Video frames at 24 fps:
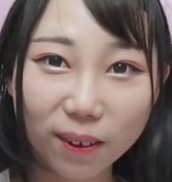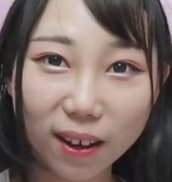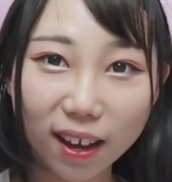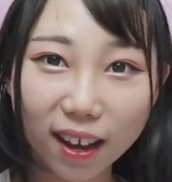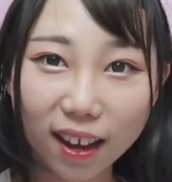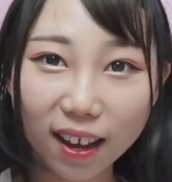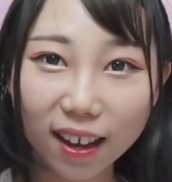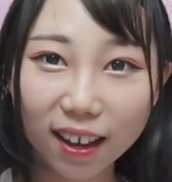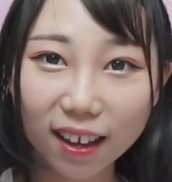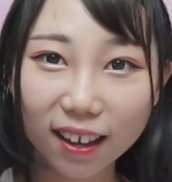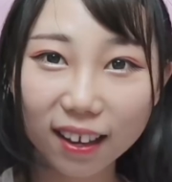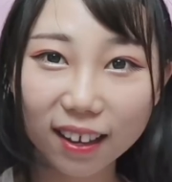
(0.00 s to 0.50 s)

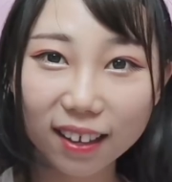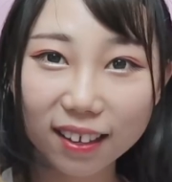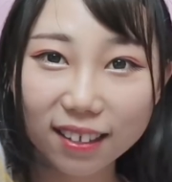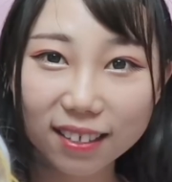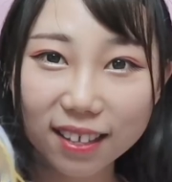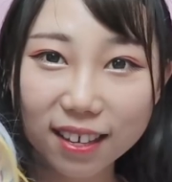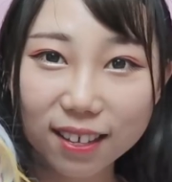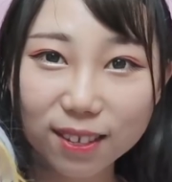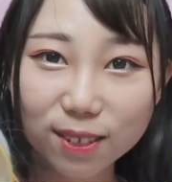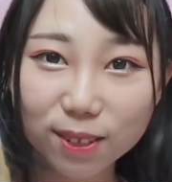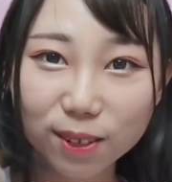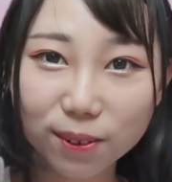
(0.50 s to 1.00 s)
Wow,
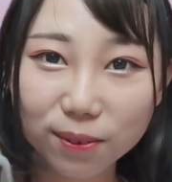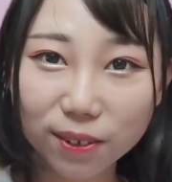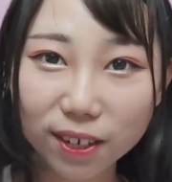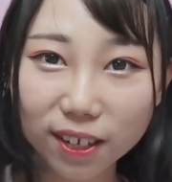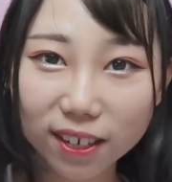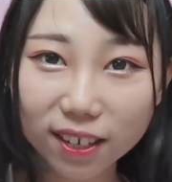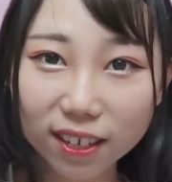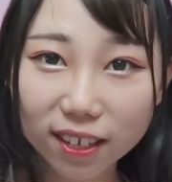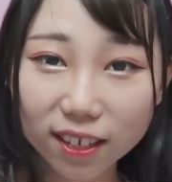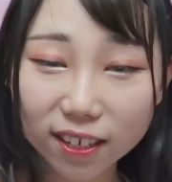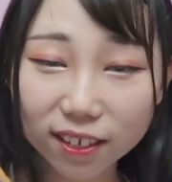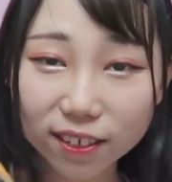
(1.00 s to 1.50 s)
that's super
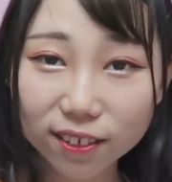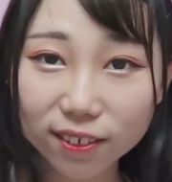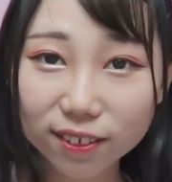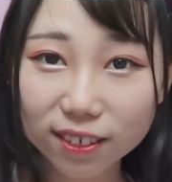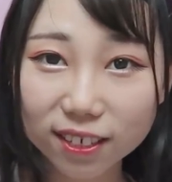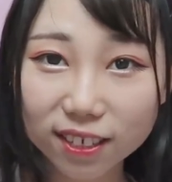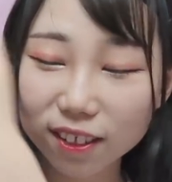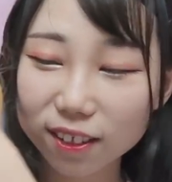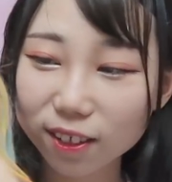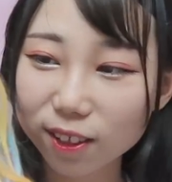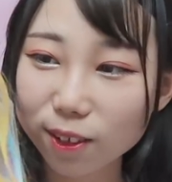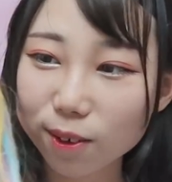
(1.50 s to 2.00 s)

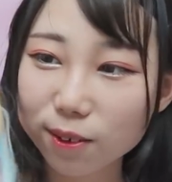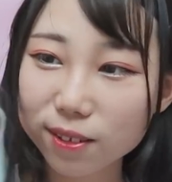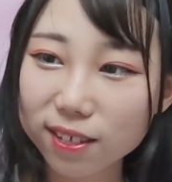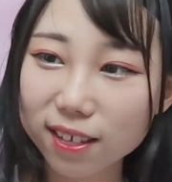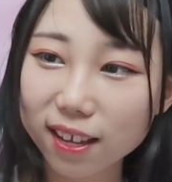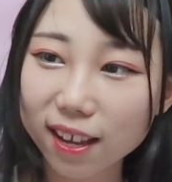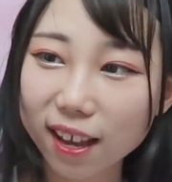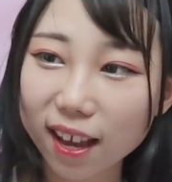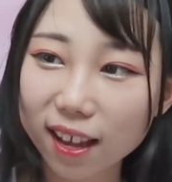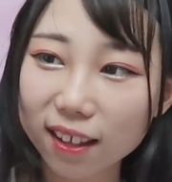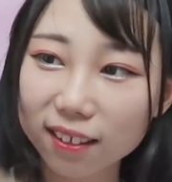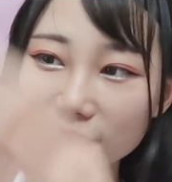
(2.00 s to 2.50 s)
cute. Look, the
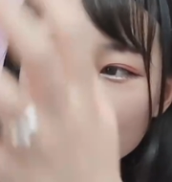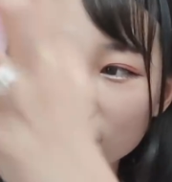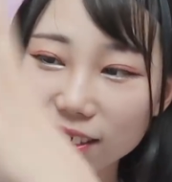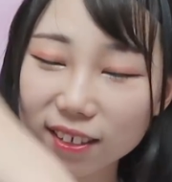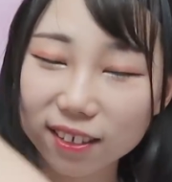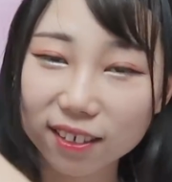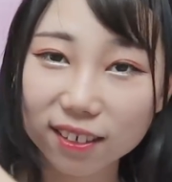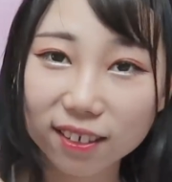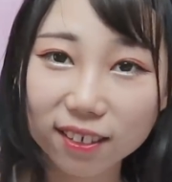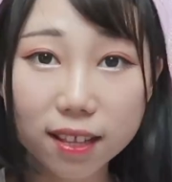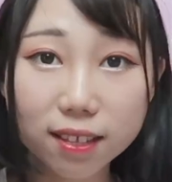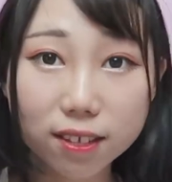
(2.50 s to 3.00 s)
color.
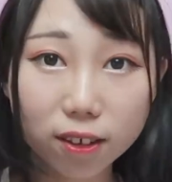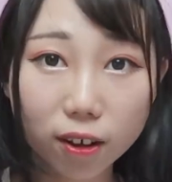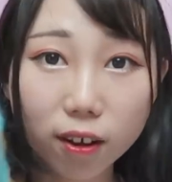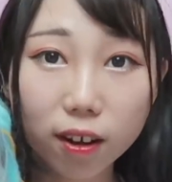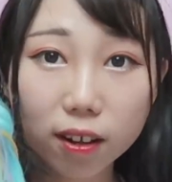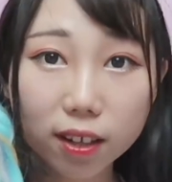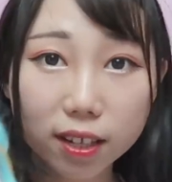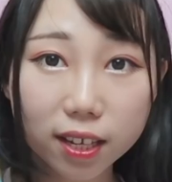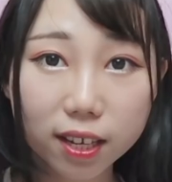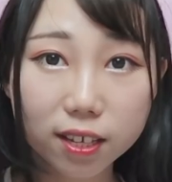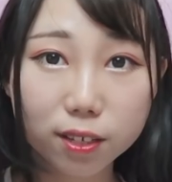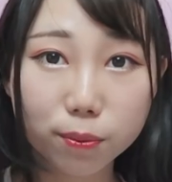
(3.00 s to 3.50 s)
The
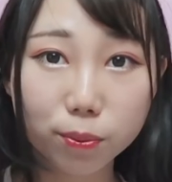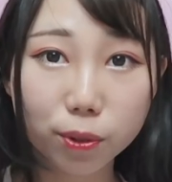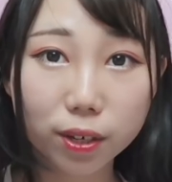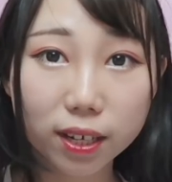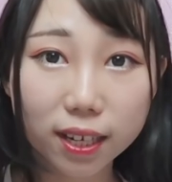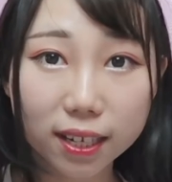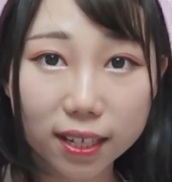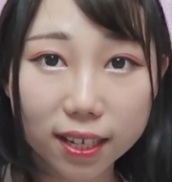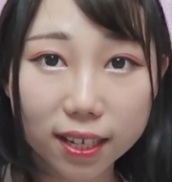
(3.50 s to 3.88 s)
quality is pretty